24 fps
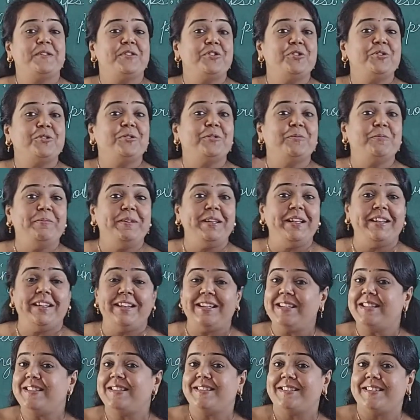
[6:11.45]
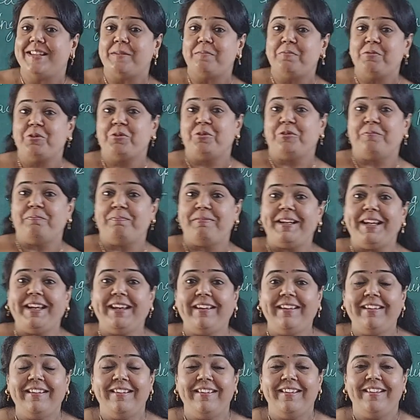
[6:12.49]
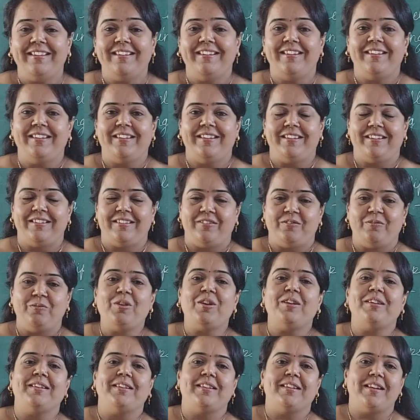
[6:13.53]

should be what?